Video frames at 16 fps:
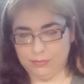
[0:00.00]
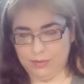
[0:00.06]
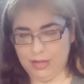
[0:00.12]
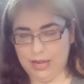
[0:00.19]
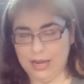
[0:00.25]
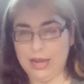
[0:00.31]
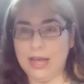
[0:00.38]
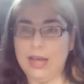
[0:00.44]

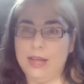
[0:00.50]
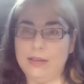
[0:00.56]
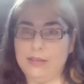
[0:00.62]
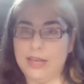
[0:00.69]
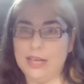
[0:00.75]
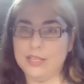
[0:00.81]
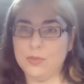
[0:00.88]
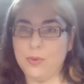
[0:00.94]
And
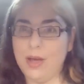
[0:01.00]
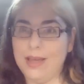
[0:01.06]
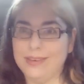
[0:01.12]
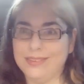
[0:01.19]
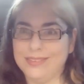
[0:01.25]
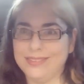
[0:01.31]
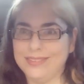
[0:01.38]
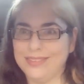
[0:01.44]
guess what?
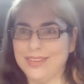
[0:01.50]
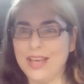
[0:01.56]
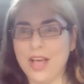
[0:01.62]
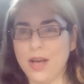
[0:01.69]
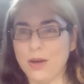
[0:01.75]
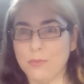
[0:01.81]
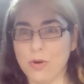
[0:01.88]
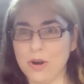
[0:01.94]

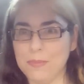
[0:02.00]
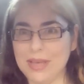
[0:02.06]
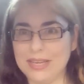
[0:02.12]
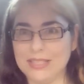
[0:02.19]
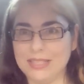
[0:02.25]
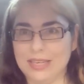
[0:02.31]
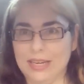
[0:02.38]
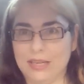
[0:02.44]
More
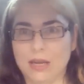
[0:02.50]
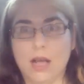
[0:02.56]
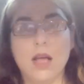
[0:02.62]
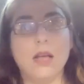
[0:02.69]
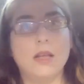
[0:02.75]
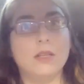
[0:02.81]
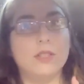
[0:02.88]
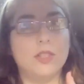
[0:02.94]
mixing.
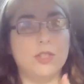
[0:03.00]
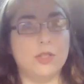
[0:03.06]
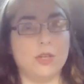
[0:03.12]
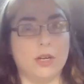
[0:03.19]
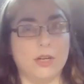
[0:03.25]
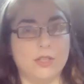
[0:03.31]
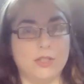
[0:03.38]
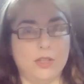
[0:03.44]

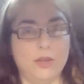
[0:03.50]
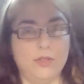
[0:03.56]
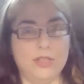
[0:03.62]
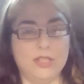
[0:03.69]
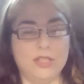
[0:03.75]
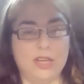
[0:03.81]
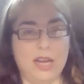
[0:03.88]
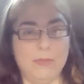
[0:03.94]
Start slow this
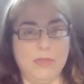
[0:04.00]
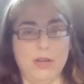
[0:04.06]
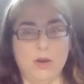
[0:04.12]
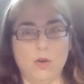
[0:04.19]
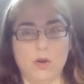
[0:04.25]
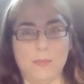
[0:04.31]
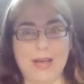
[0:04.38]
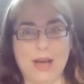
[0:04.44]
time though,
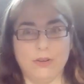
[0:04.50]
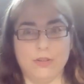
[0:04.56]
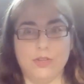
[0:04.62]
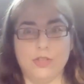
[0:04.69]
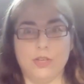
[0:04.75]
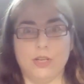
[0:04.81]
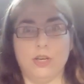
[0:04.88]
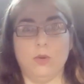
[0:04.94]
or powdered
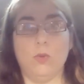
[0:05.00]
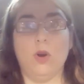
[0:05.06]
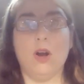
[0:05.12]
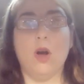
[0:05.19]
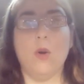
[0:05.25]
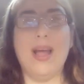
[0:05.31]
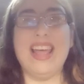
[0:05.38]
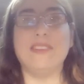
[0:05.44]
sugar will
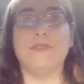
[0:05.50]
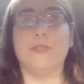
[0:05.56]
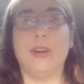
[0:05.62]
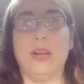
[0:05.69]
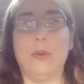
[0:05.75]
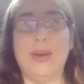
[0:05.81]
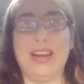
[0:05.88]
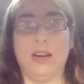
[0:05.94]
go
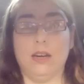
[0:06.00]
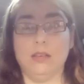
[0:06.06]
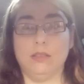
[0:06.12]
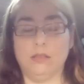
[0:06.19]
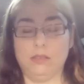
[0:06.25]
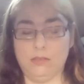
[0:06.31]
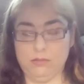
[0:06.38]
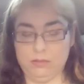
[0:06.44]
everywhere.
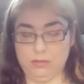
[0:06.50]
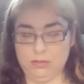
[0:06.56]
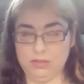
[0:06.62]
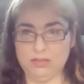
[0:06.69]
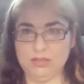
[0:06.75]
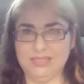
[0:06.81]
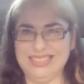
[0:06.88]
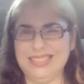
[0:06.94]

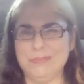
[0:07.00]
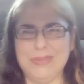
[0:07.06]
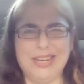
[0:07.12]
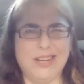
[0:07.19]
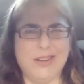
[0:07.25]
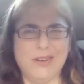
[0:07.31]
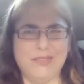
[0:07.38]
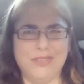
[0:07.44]

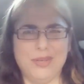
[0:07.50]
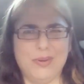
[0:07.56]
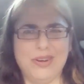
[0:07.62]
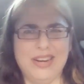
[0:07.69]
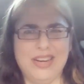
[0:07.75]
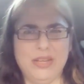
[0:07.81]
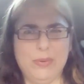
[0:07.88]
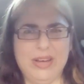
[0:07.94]
Might go everywhere
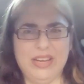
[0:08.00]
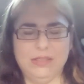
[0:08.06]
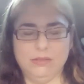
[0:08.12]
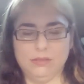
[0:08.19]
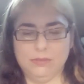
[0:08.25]
anyway.